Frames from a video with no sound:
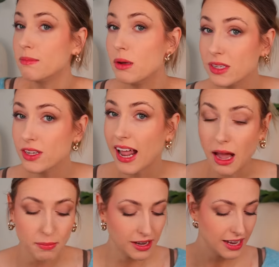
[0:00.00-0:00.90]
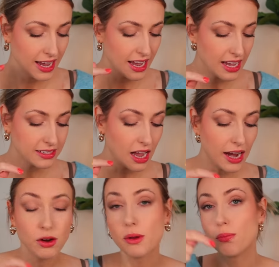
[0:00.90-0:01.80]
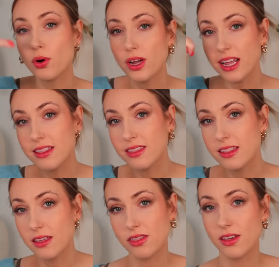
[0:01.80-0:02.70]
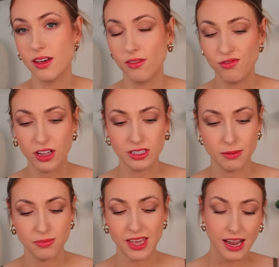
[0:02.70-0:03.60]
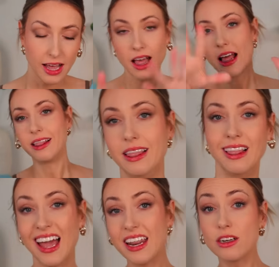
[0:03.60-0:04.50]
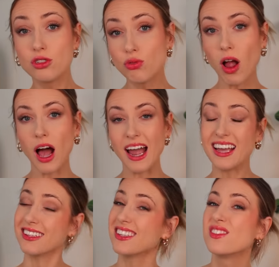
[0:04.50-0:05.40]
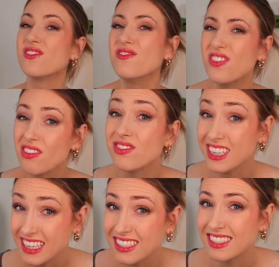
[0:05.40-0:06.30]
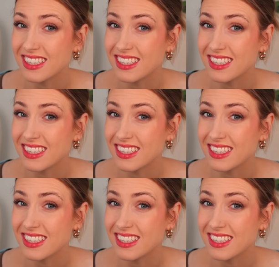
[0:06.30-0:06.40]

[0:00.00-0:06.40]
To me, what's gonna happen is I'm gonna put in the felt tip thing, let it dry. It says 15